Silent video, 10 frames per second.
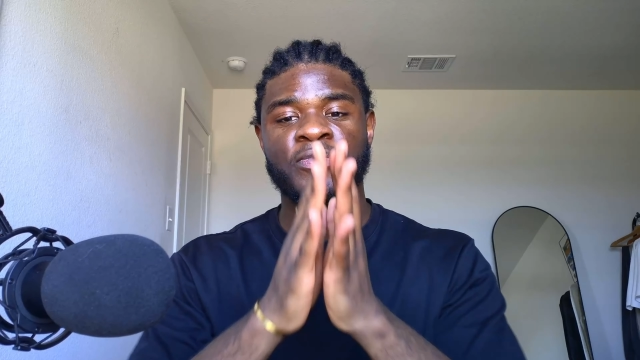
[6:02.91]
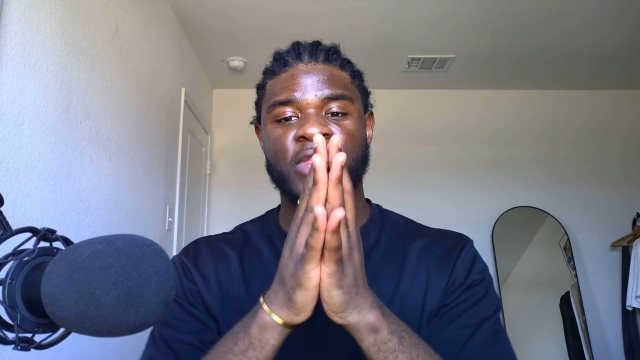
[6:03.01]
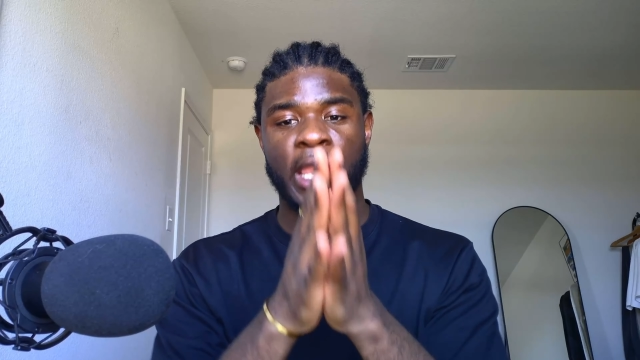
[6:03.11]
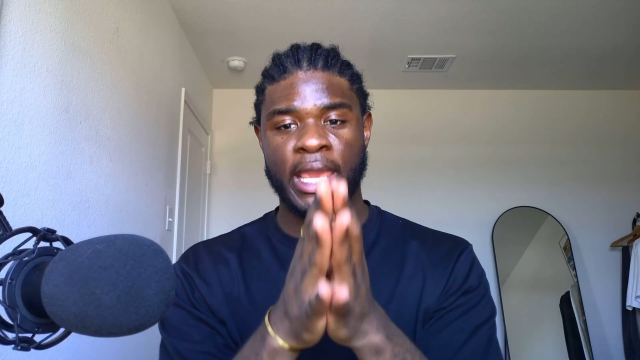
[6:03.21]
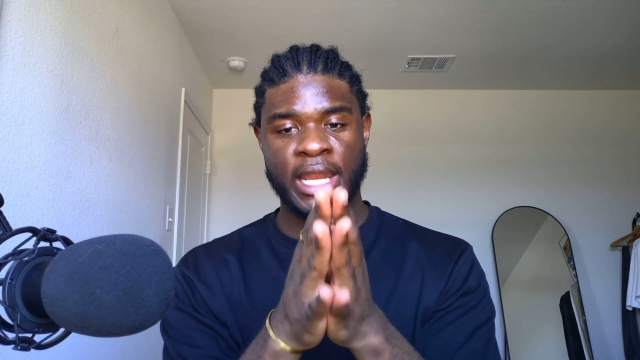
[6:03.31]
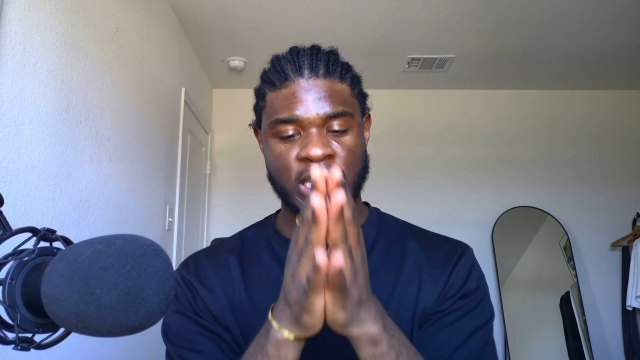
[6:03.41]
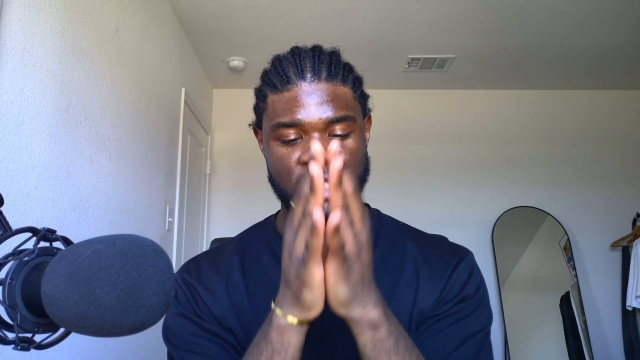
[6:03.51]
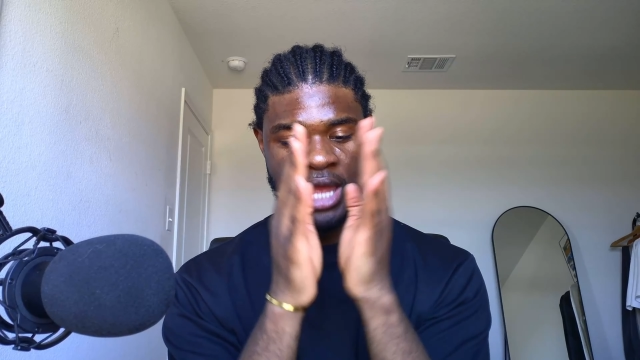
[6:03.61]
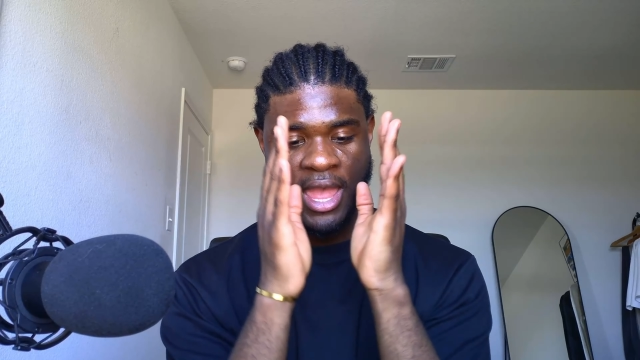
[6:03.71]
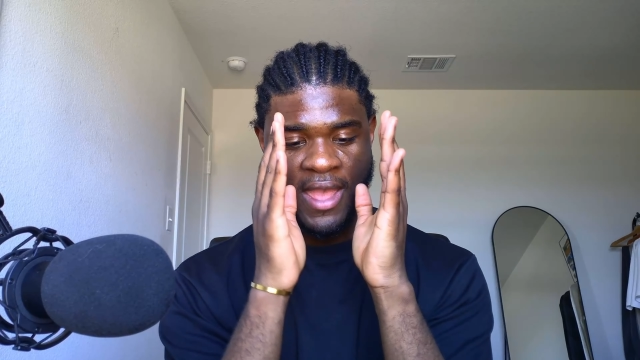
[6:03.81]
it is
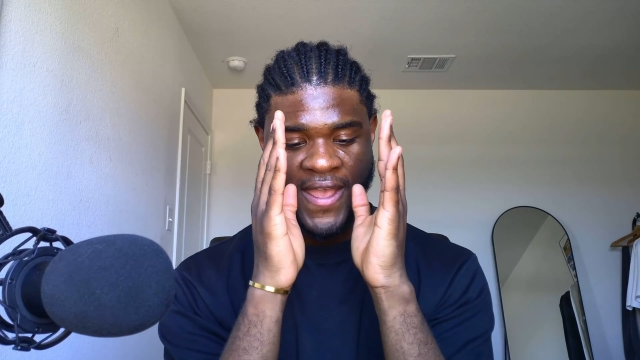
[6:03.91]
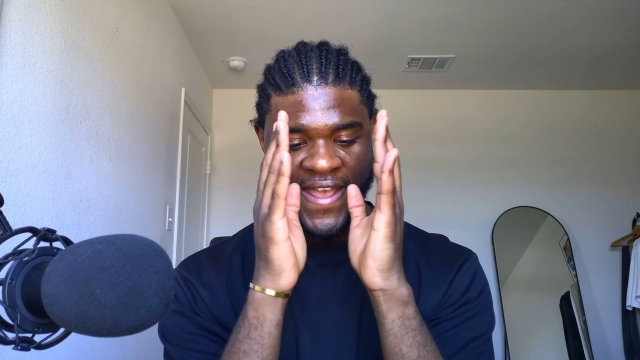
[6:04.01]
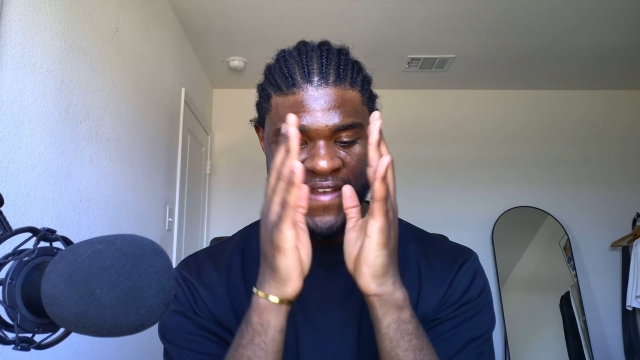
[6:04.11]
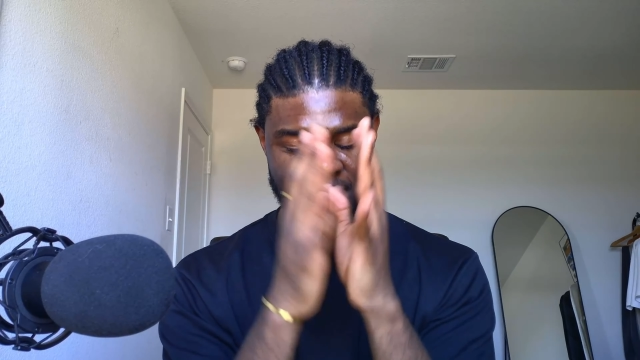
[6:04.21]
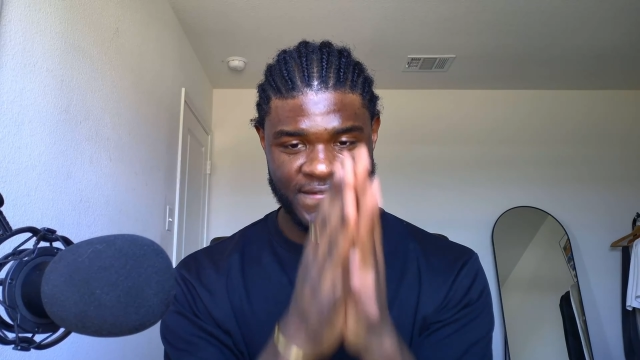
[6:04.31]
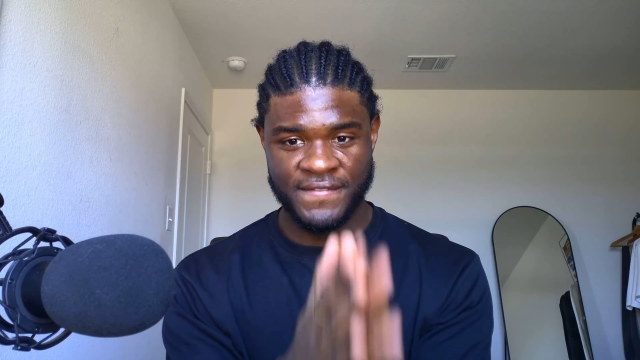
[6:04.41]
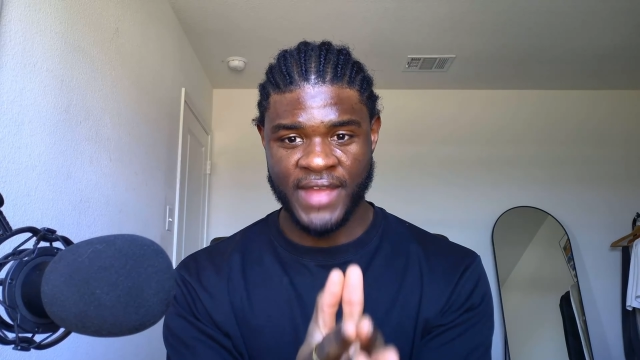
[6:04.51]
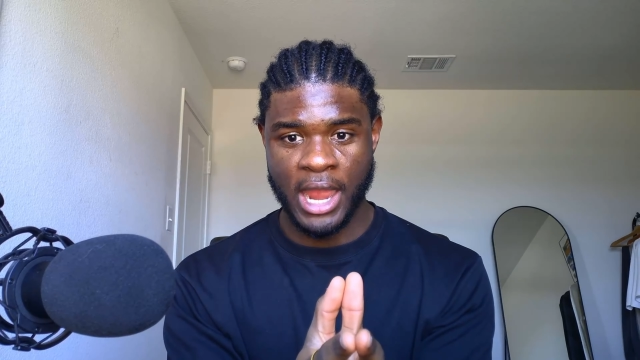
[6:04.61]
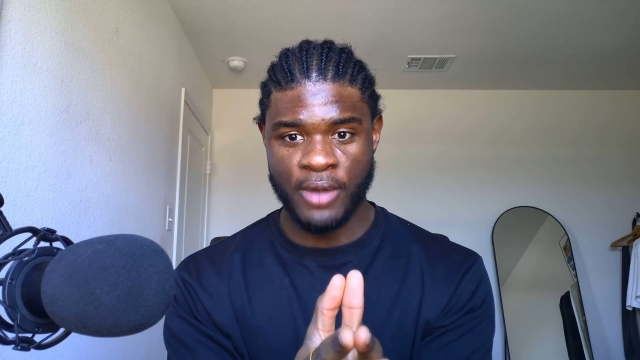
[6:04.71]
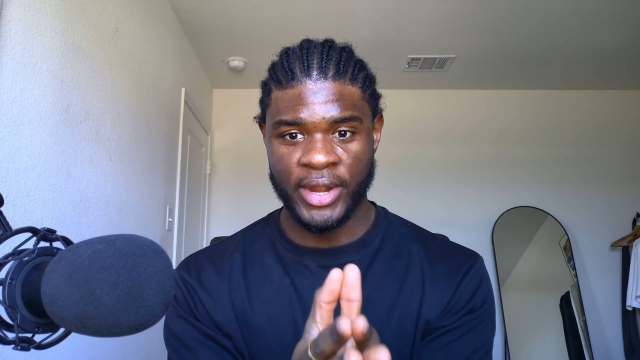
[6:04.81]

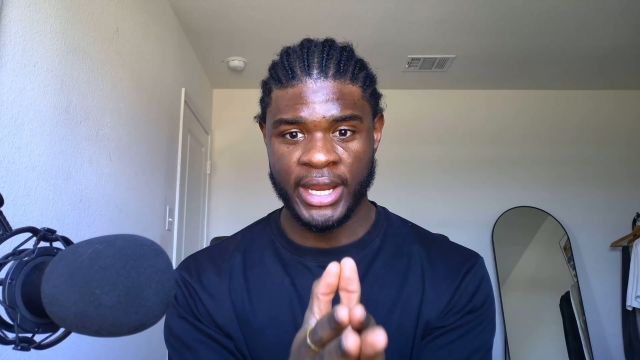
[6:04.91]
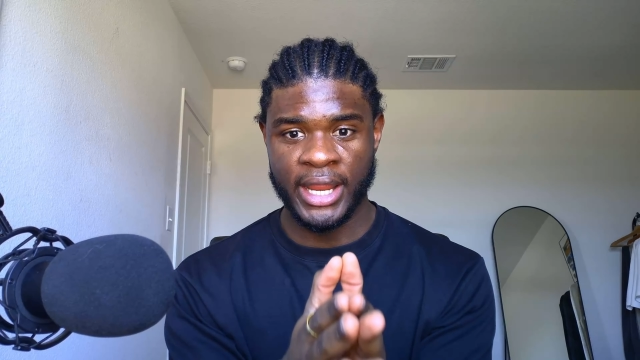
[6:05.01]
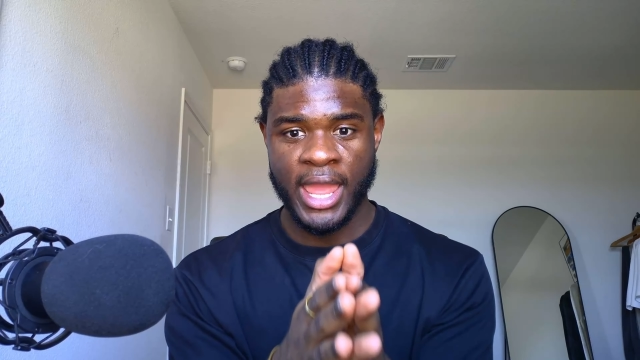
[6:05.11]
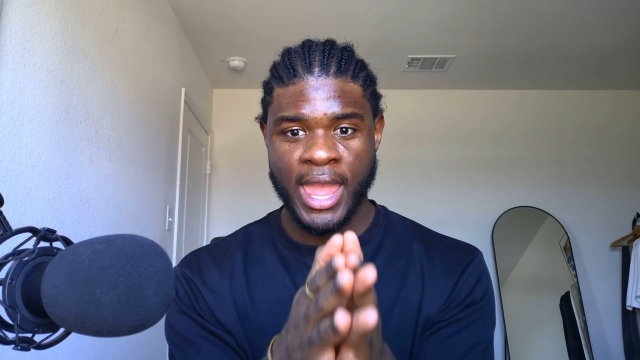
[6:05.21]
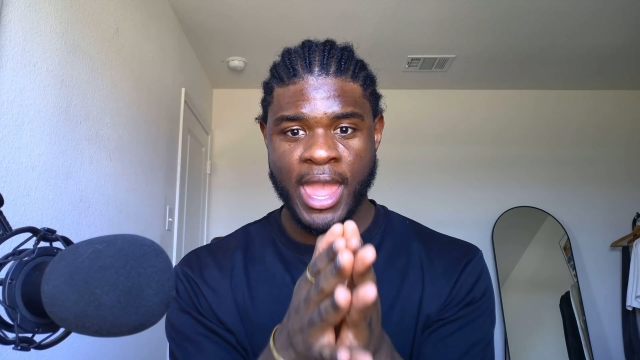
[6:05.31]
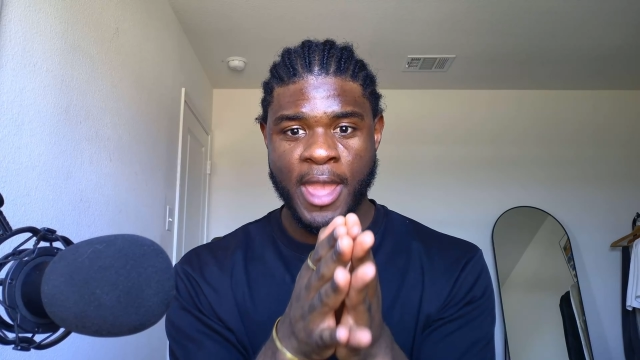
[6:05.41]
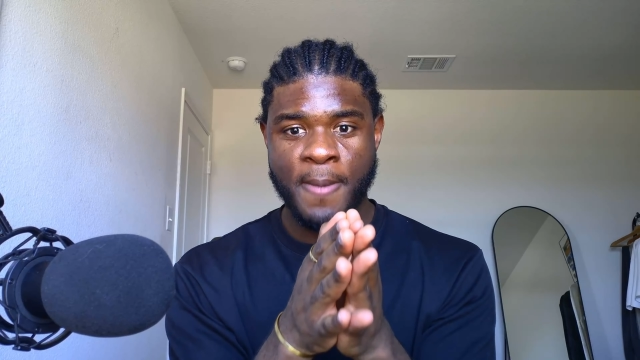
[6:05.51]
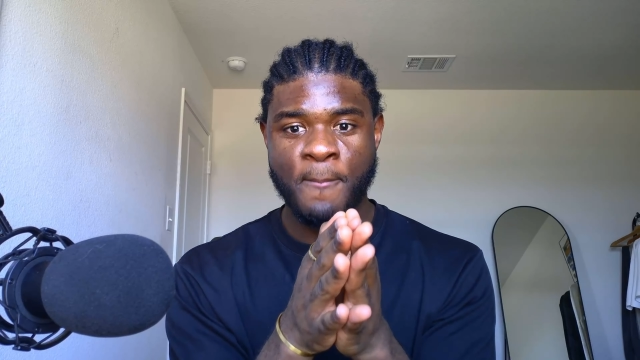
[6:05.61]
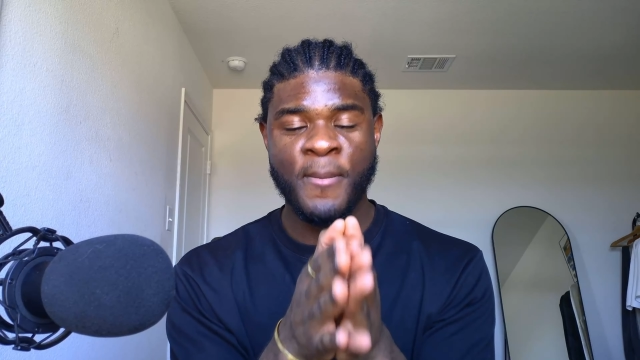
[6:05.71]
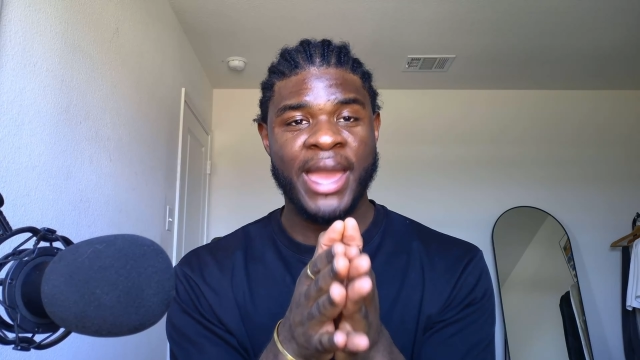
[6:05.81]
very
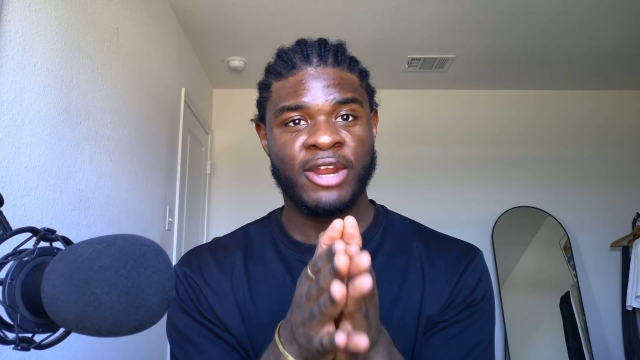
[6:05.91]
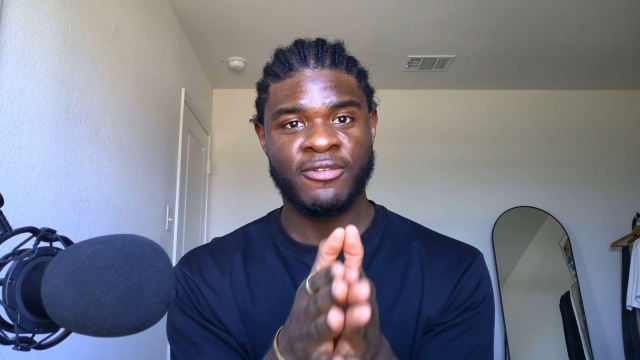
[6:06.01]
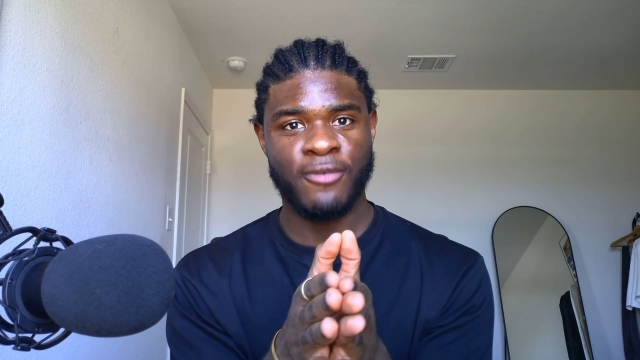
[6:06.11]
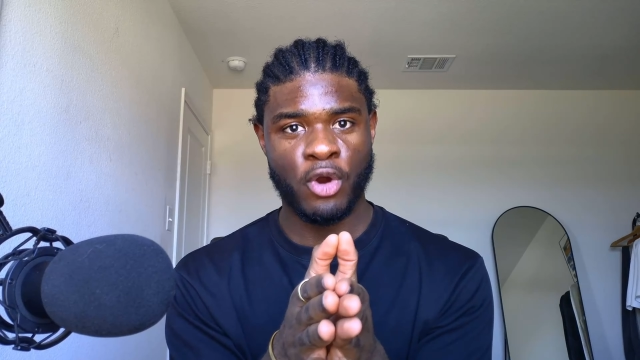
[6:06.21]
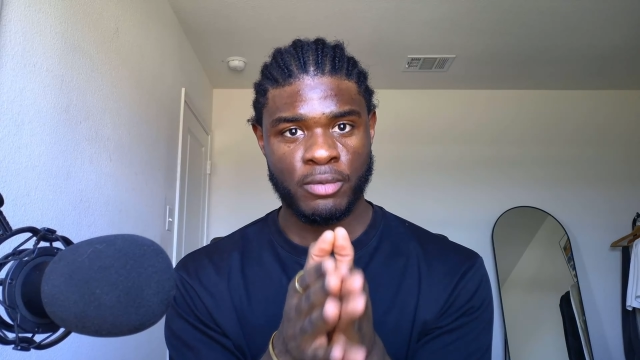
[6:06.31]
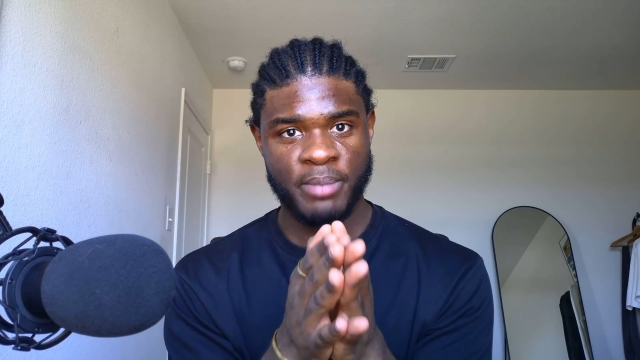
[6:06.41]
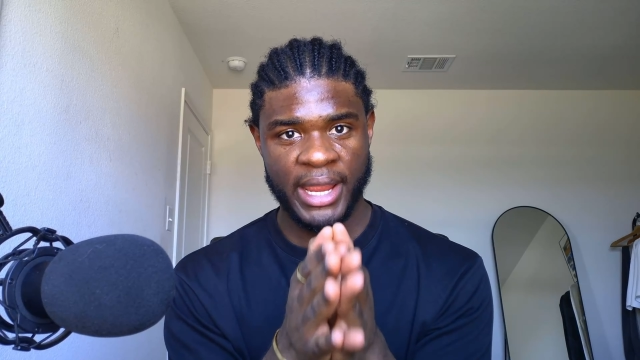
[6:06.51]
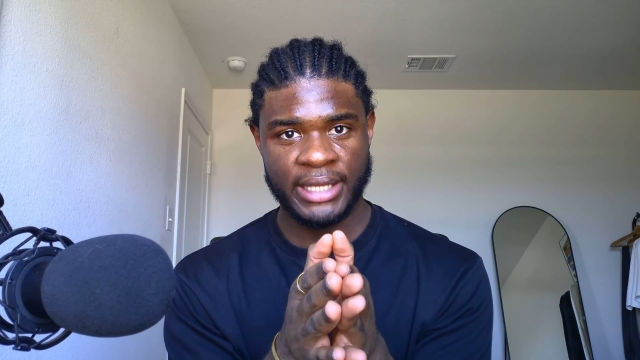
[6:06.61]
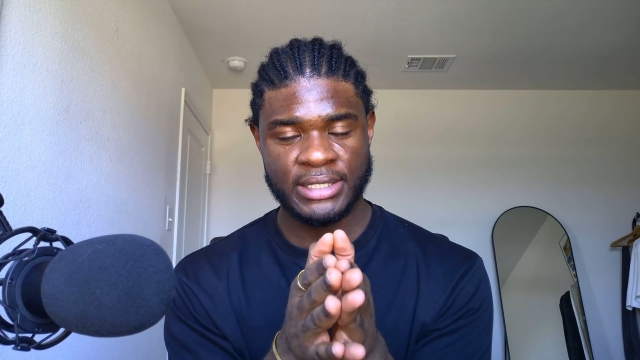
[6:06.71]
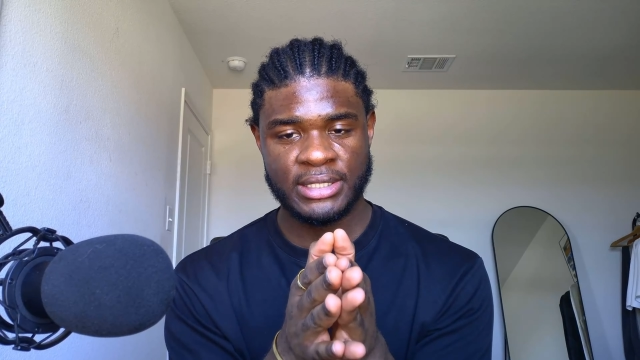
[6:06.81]
metaphor
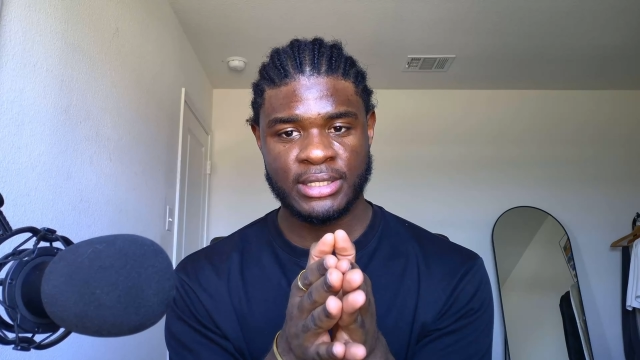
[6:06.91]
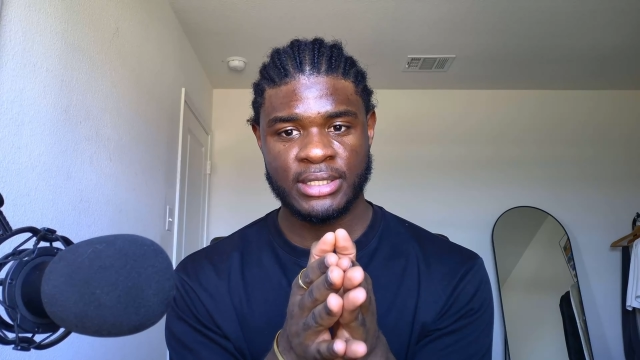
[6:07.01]
based.